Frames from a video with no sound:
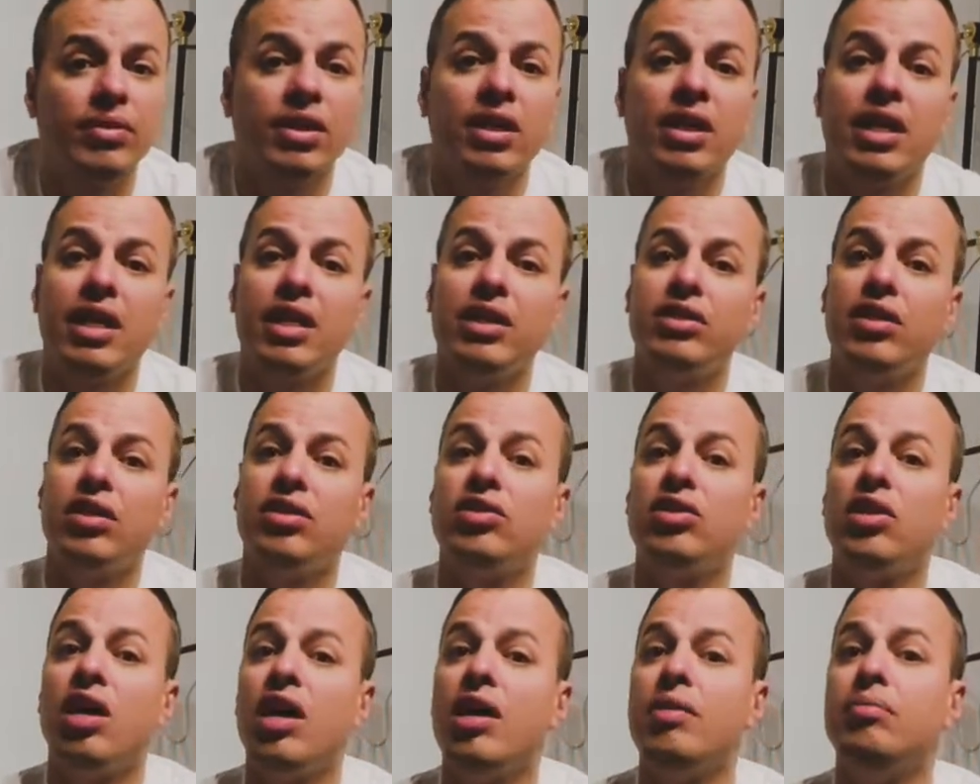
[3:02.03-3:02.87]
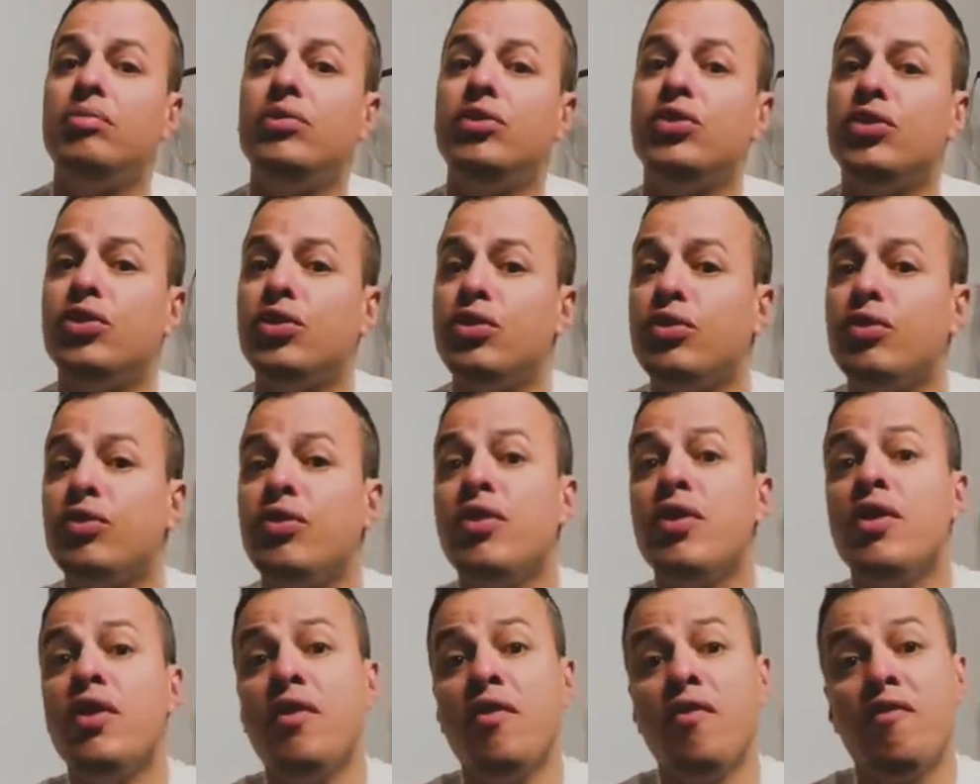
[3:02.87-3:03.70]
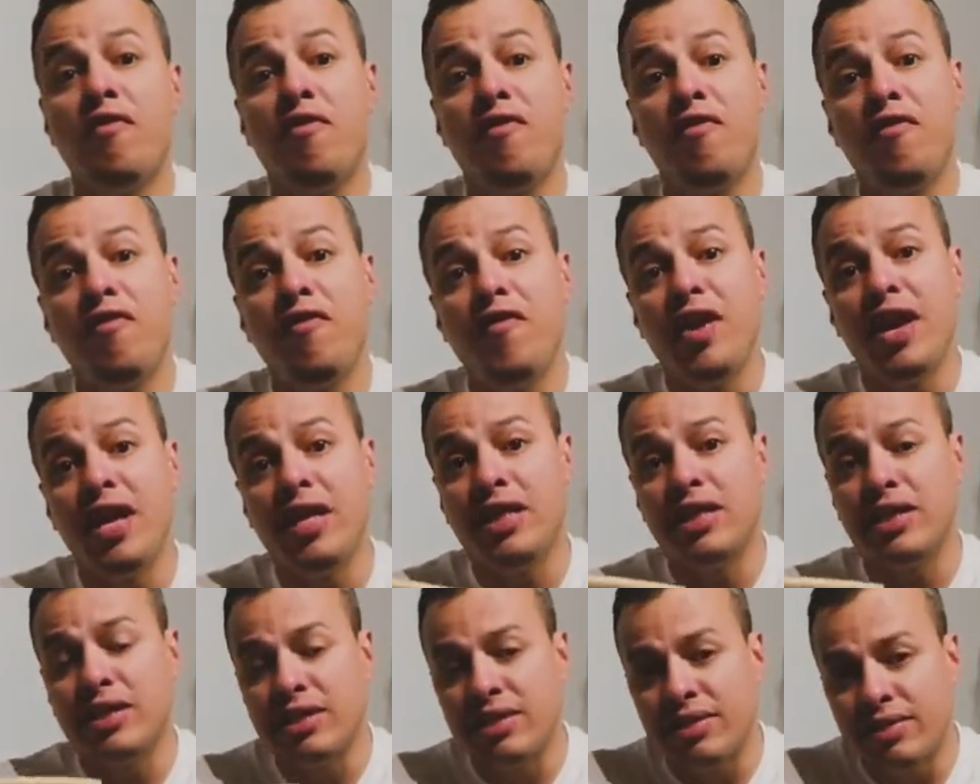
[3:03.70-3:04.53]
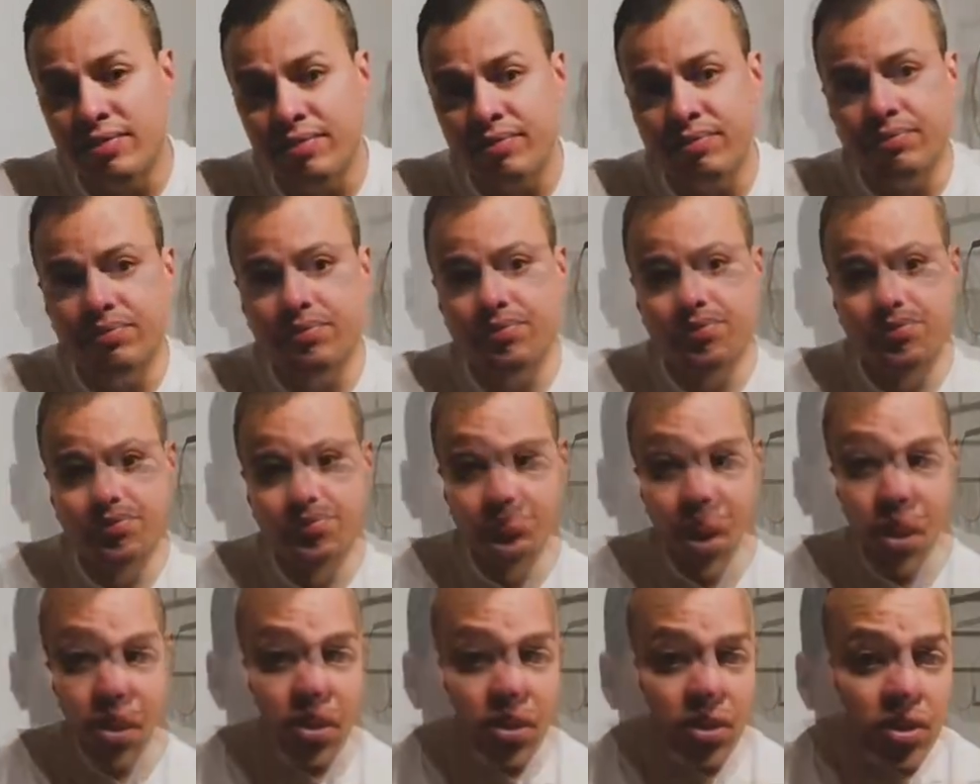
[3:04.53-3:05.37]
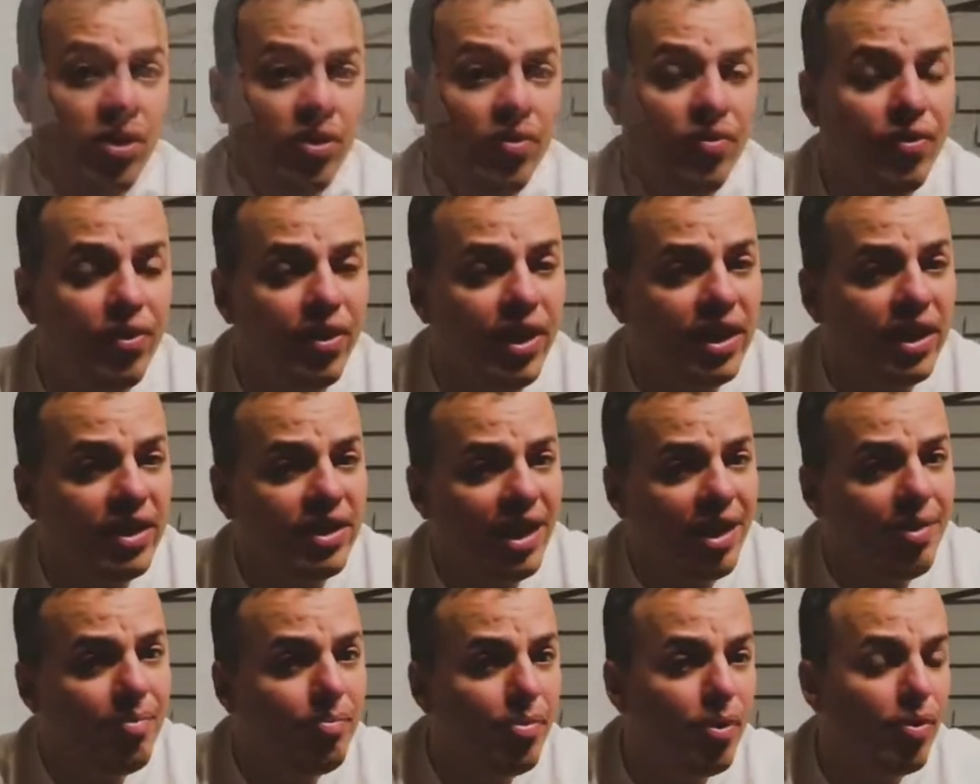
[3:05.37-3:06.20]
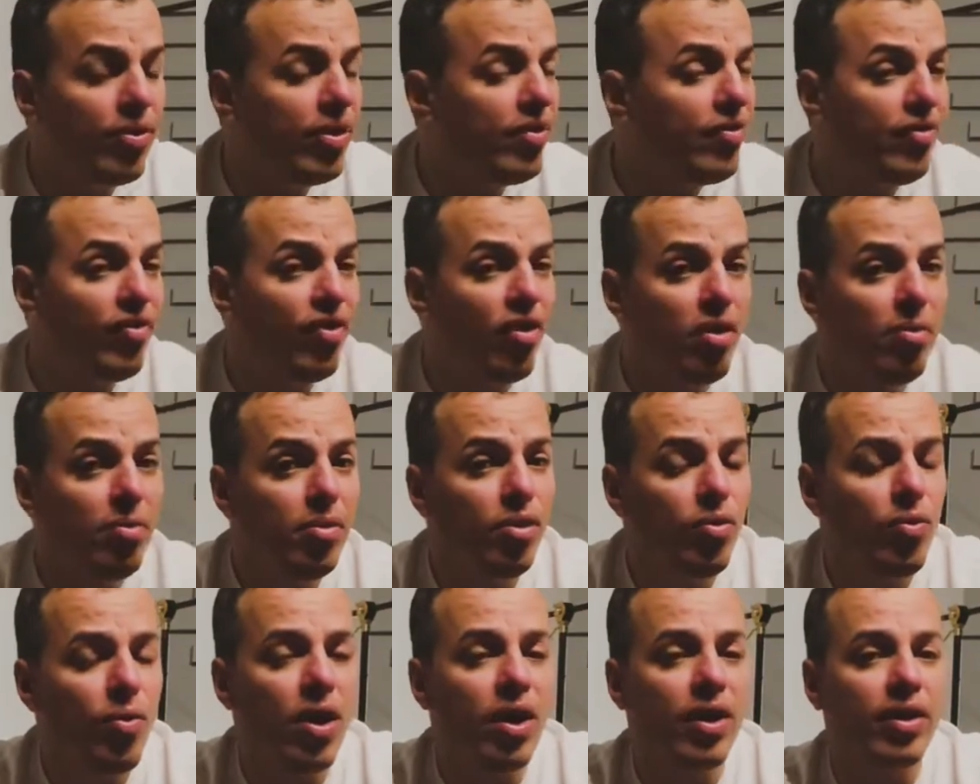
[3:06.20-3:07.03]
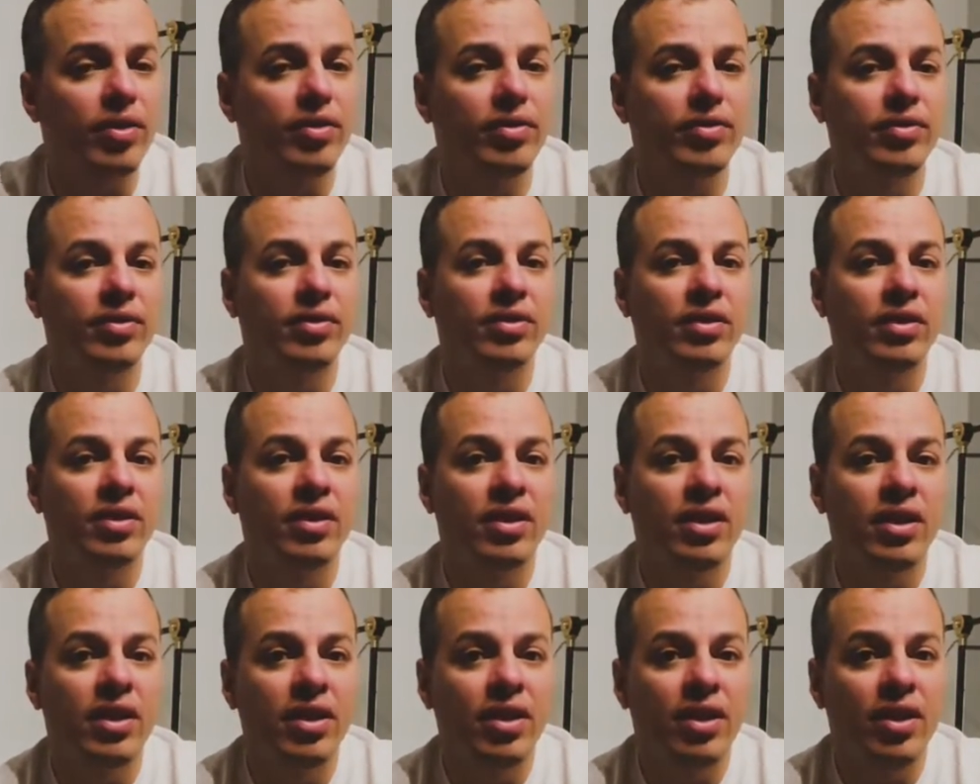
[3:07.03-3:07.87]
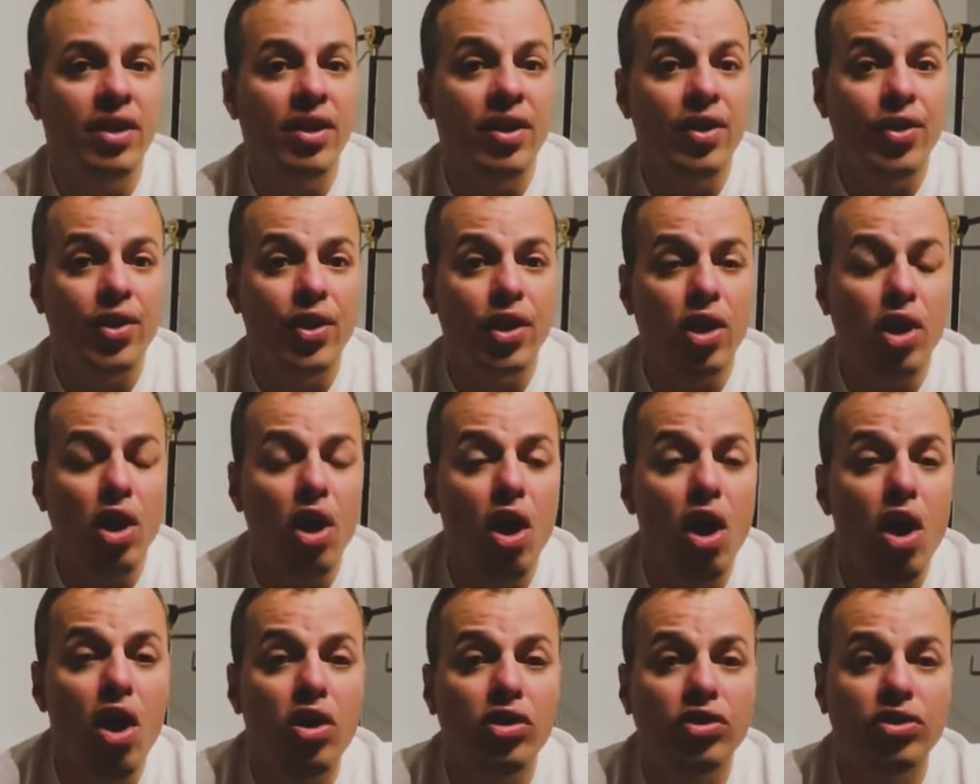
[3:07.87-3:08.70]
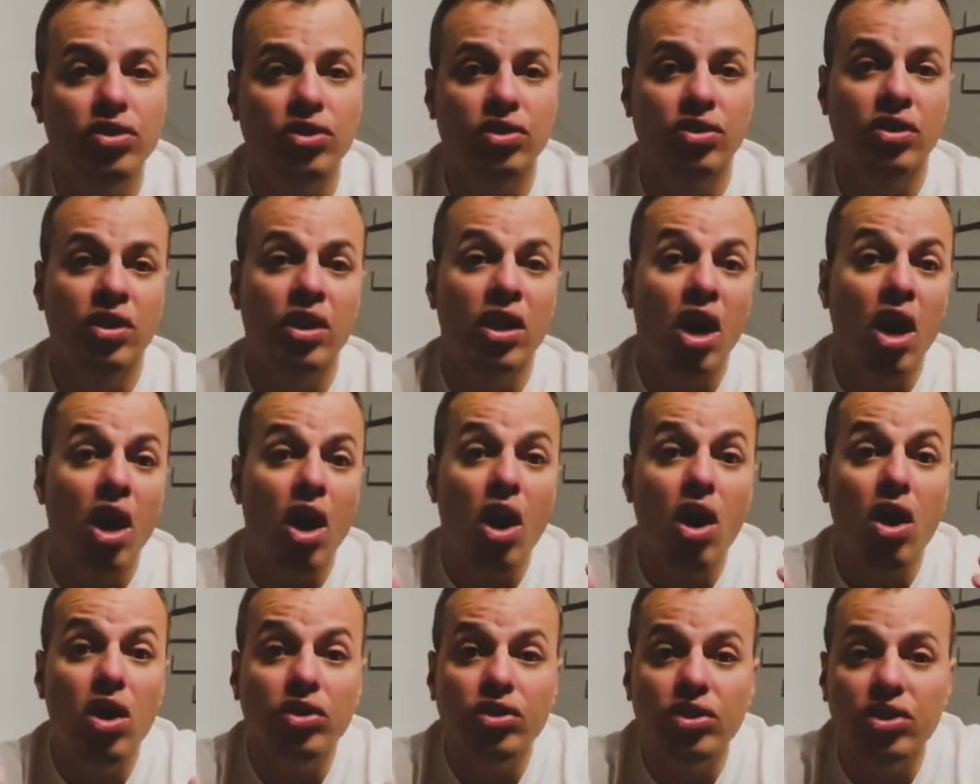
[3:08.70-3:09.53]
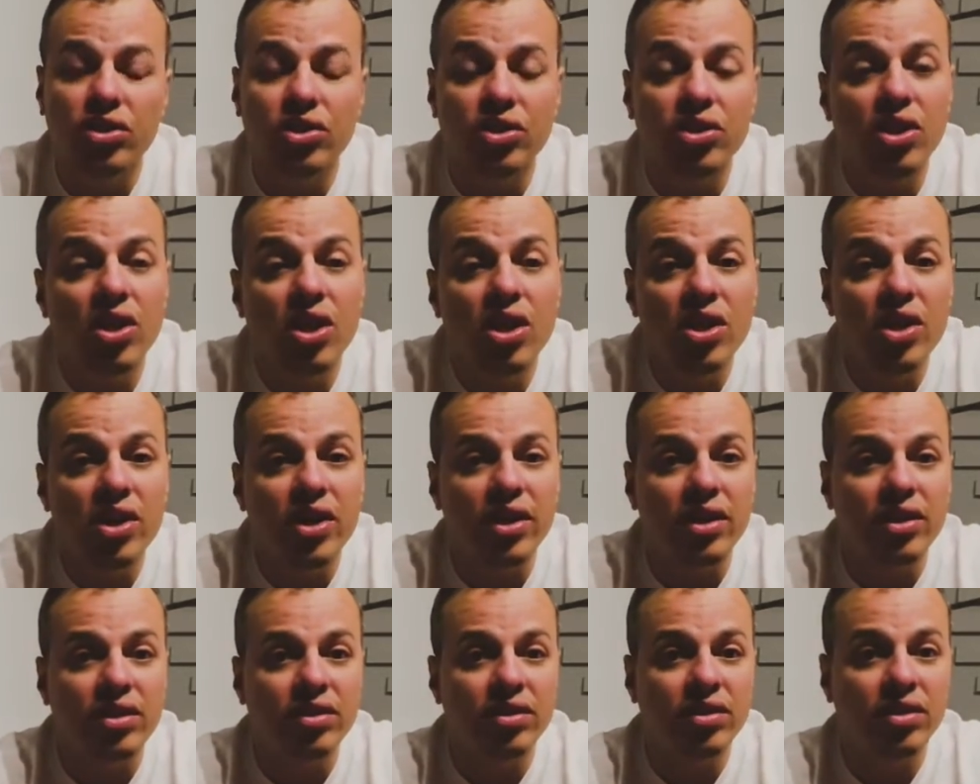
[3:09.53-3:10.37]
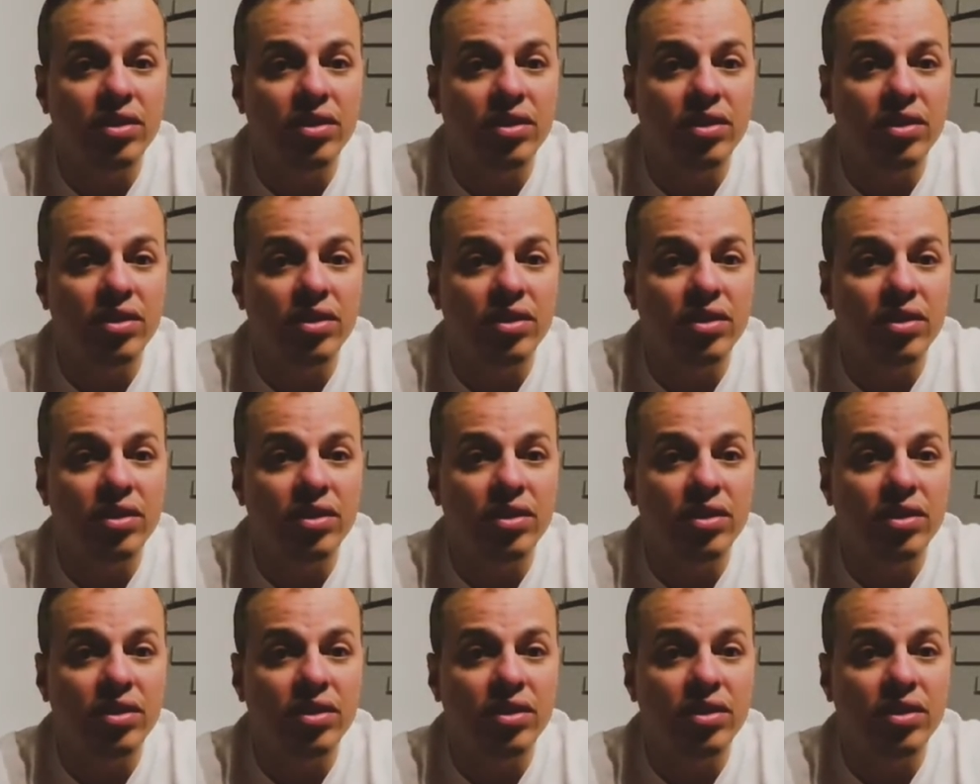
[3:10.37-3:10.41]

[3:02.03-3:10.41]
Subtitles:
is the time to fin. So for example, the Formula One, the cars are designed